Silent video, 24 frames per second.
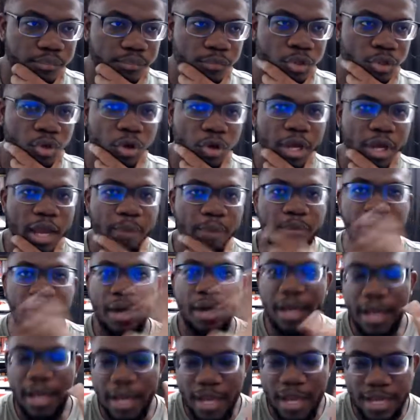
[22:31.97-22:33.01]

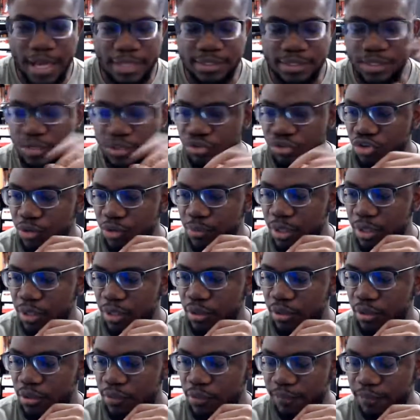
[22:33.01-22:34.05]
camera as a
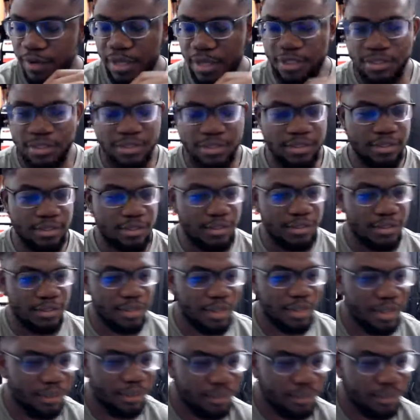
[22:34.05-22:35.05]
streaming device. So yeah.